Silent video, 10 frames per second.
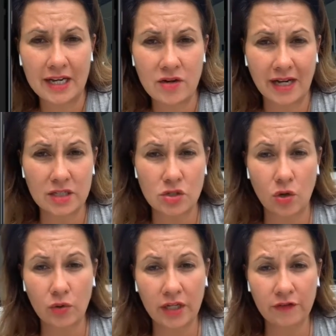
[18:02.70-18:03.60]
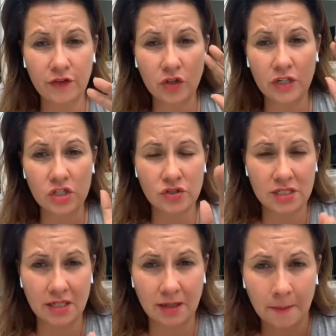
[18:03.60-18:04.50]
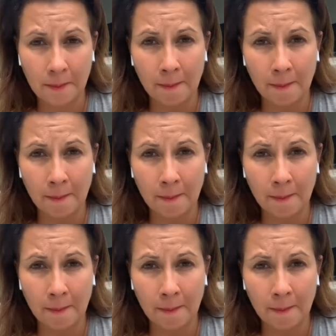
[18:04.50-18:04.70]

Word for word: let you guys know if you're interested.